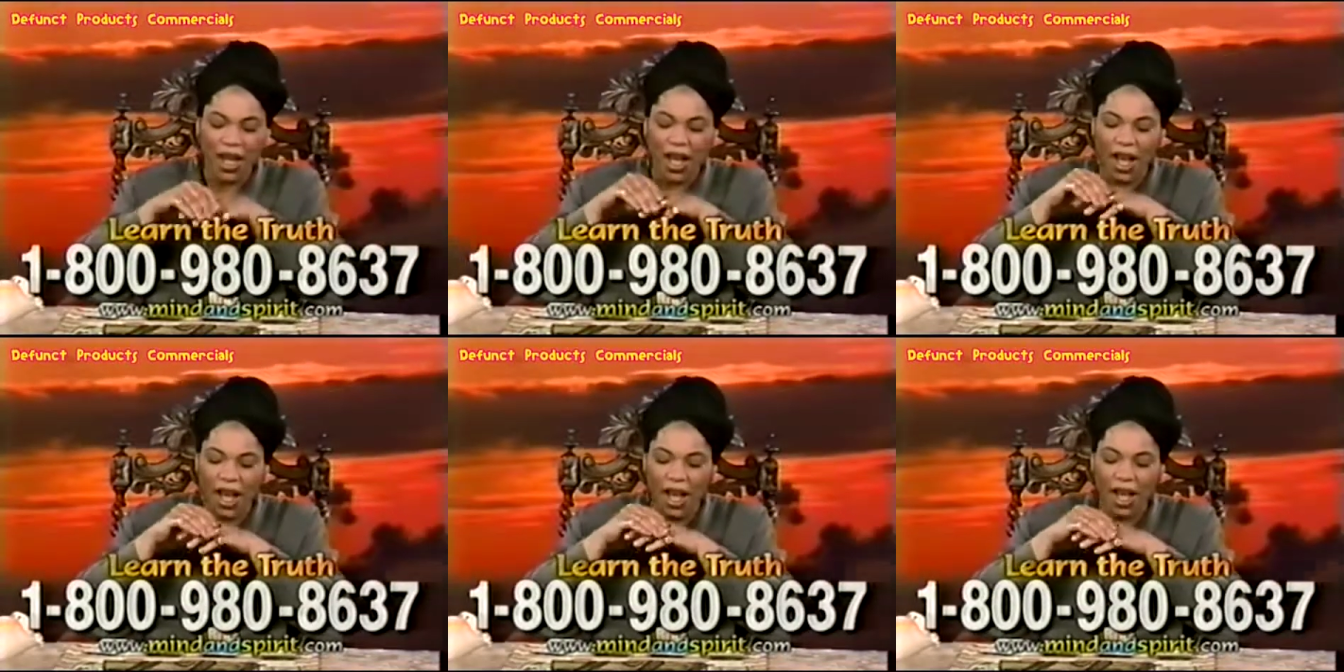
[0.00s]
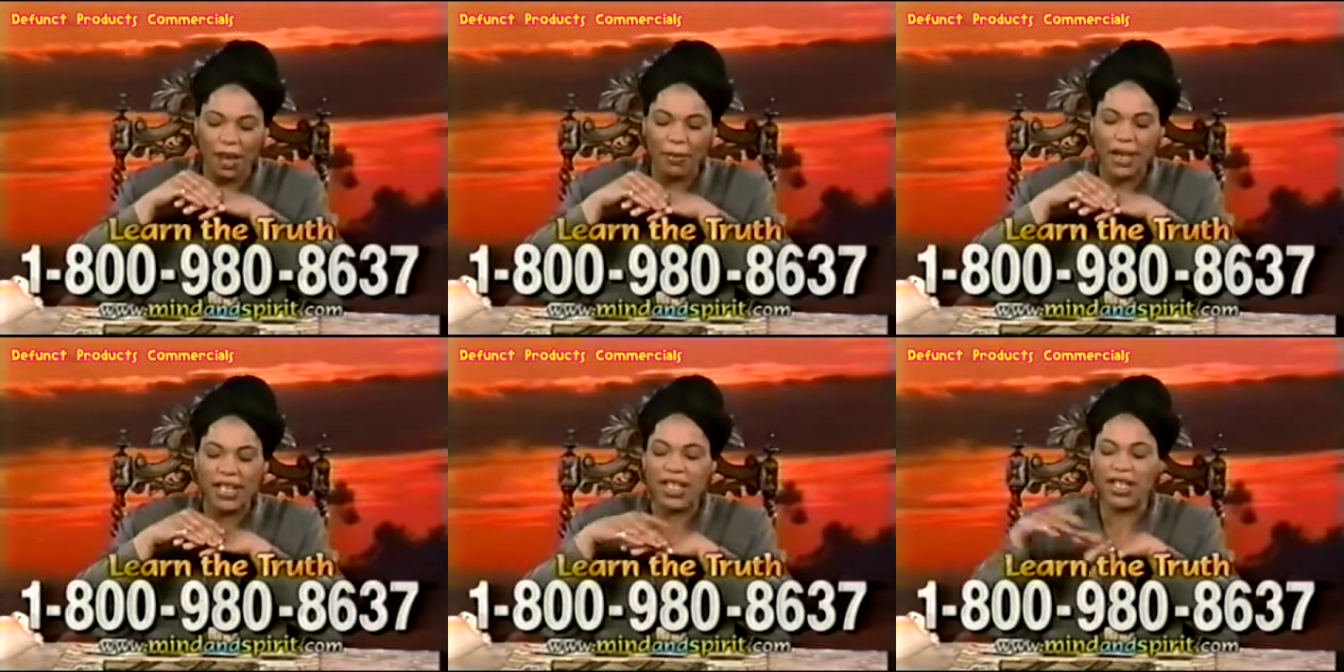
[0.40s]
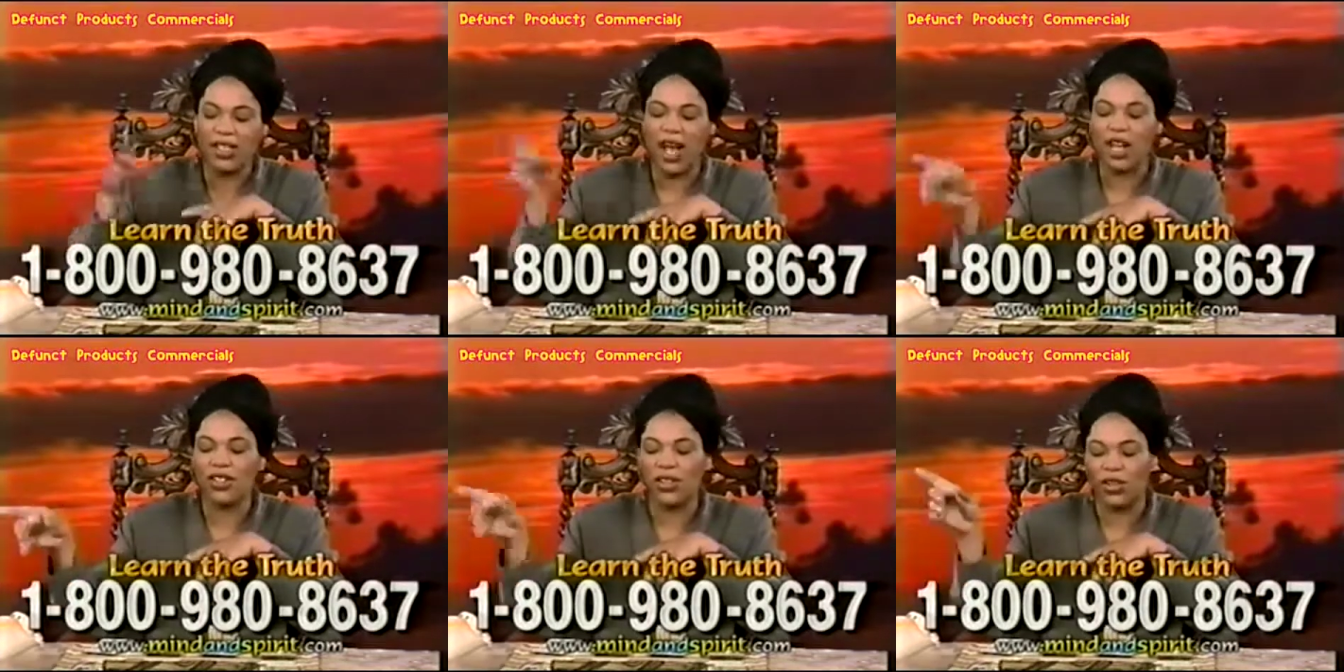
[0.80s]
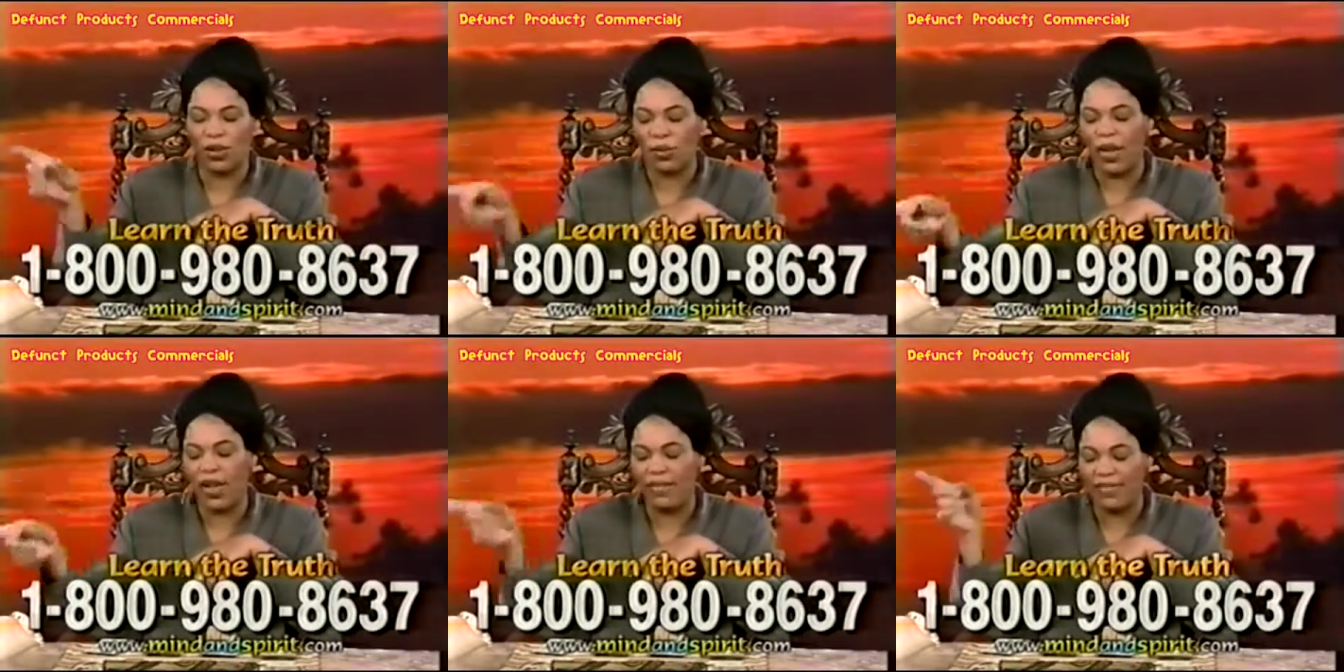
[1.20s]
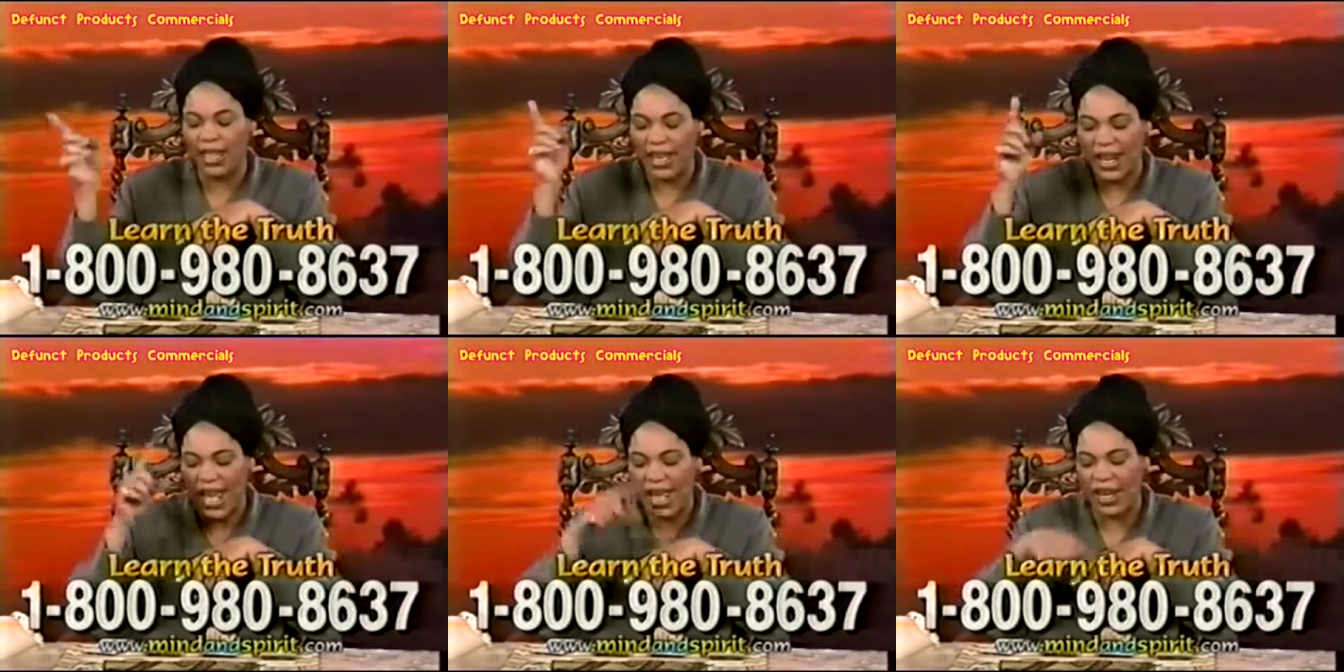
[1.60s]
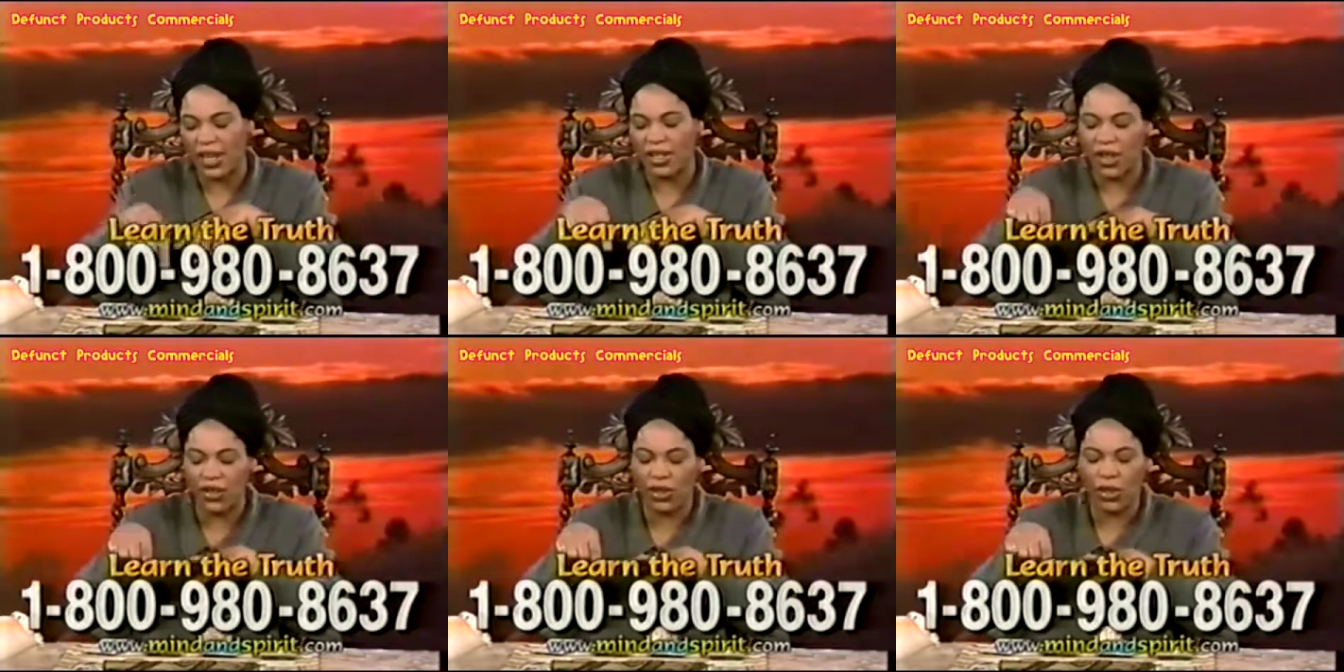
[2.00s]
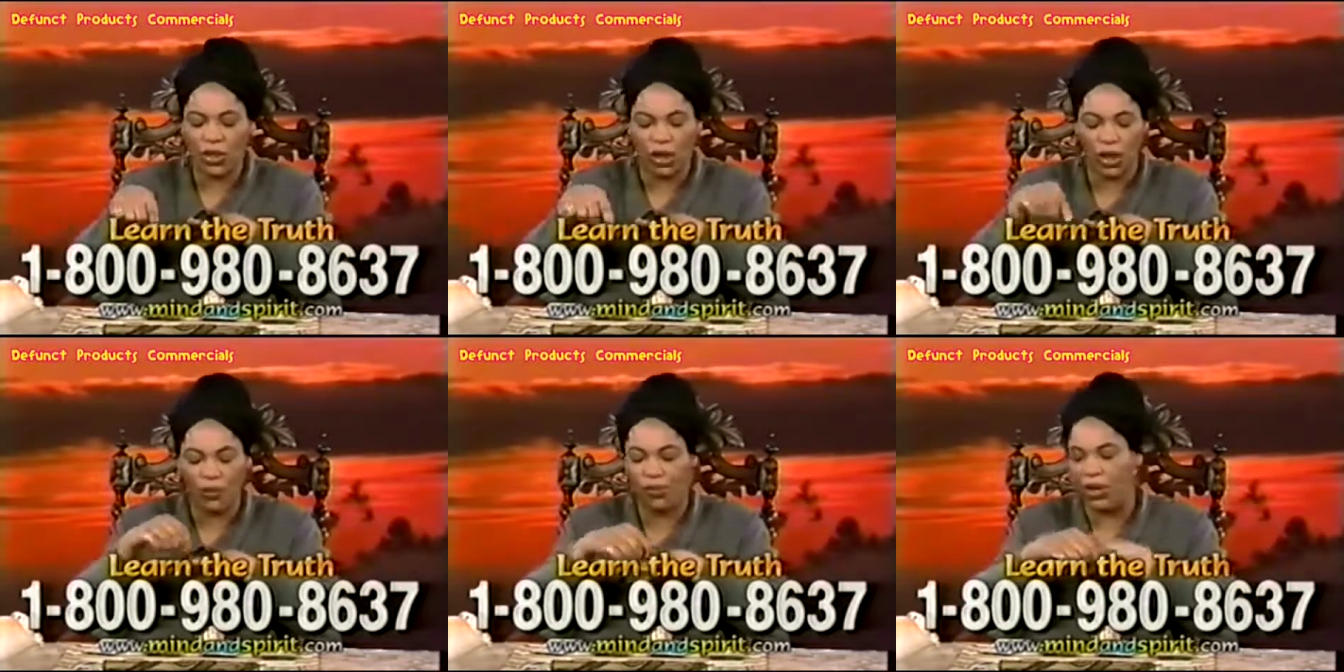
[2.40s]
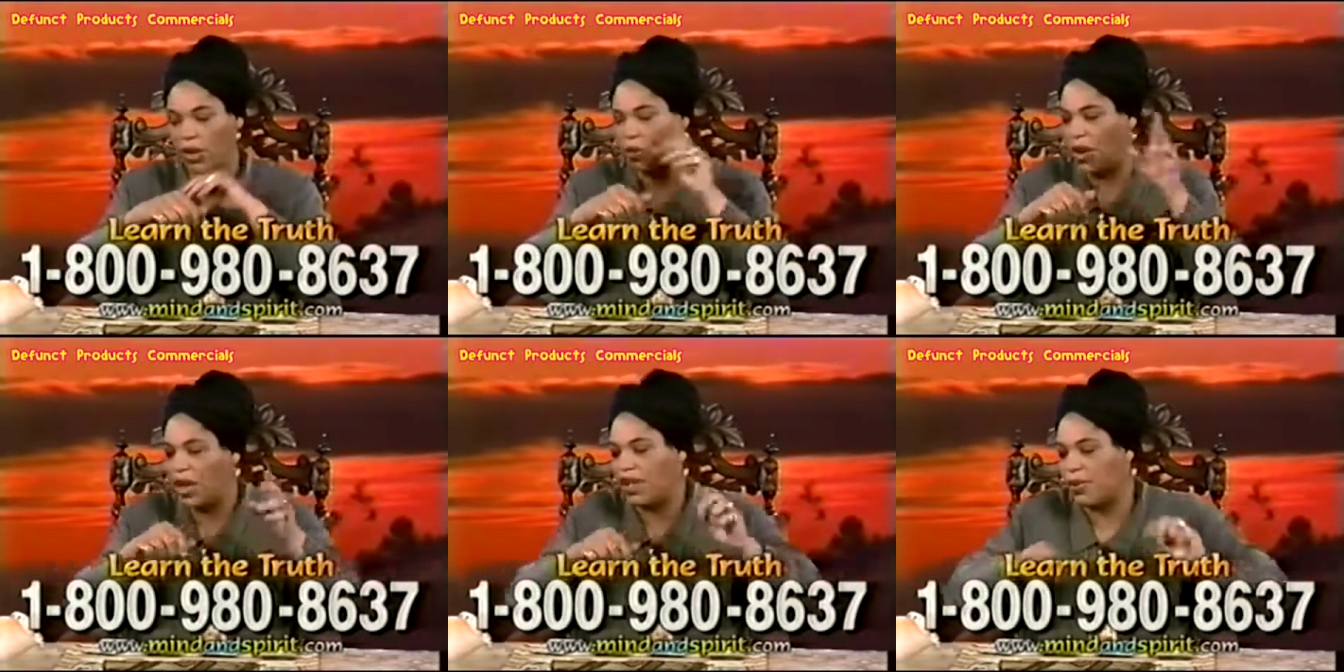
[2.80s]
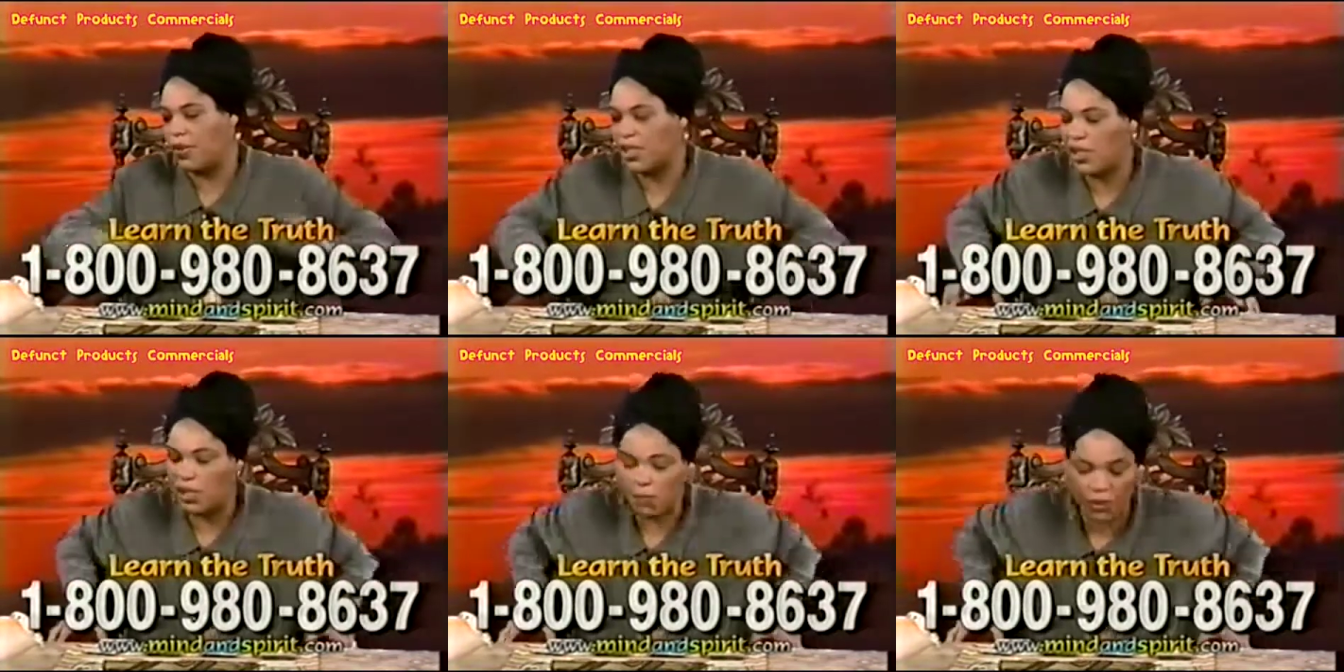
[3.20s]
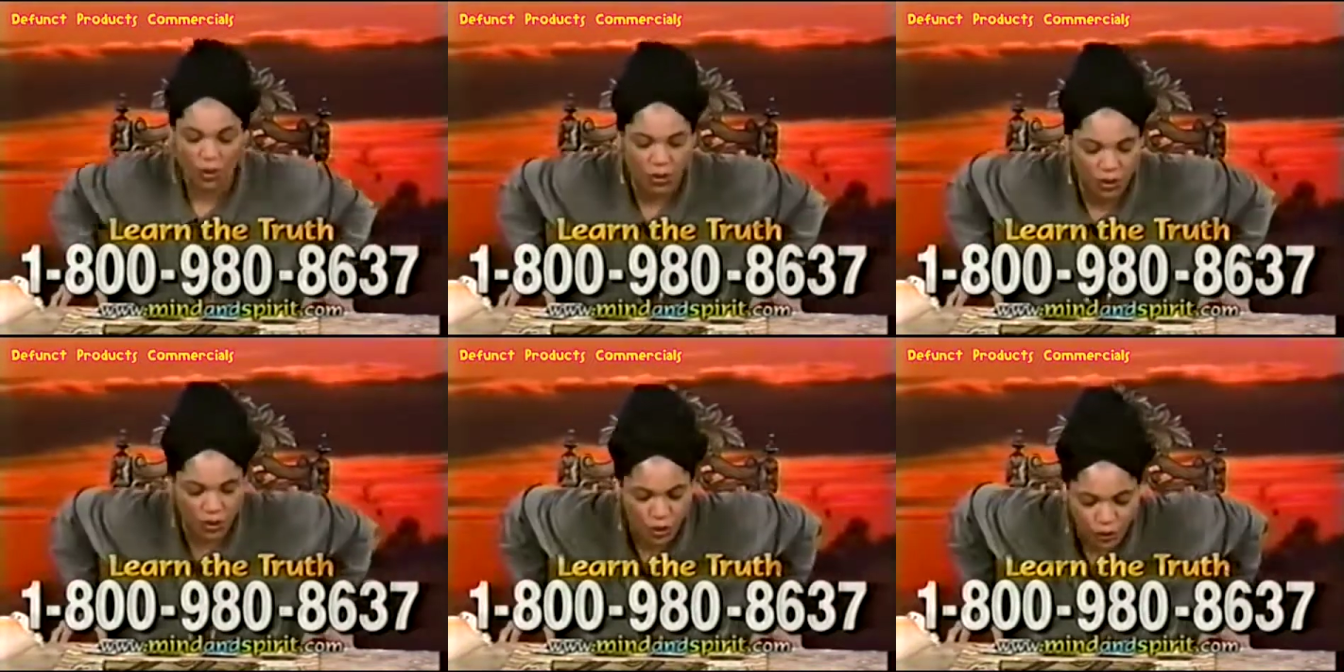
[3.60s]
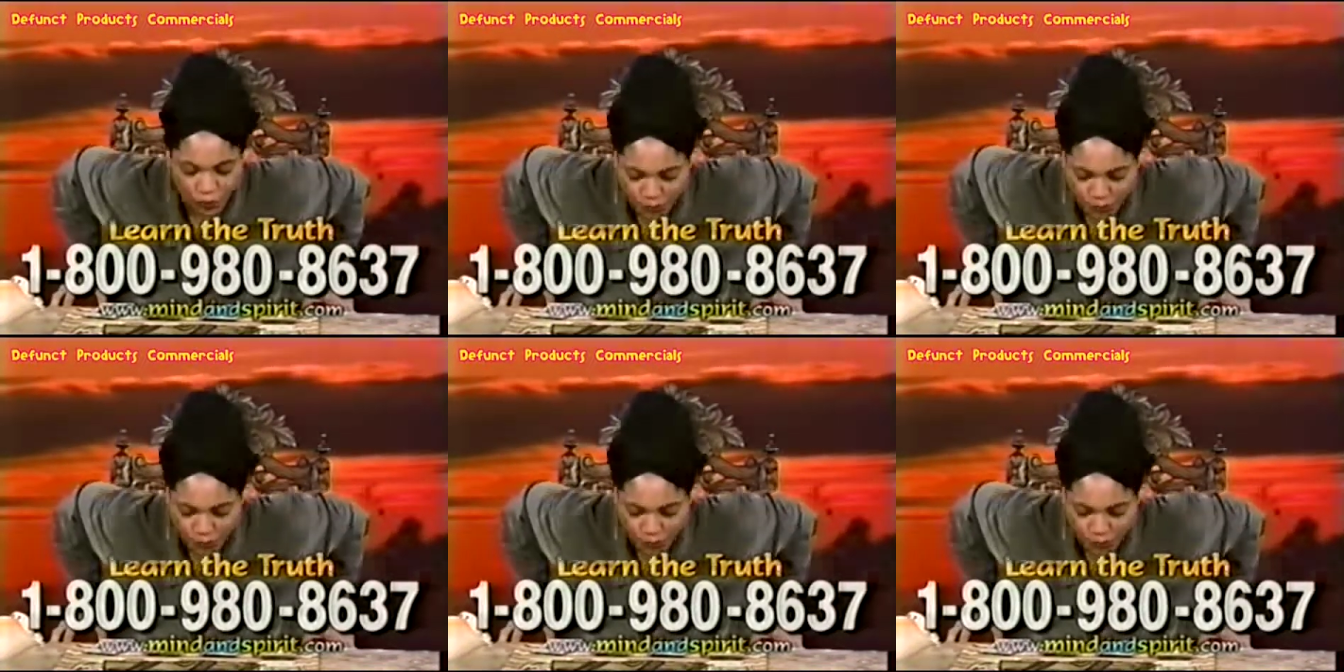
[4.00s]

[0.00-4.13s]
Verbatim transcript: Okay. Um, and he's also the one that had another girlfriend while he was sleeping with you.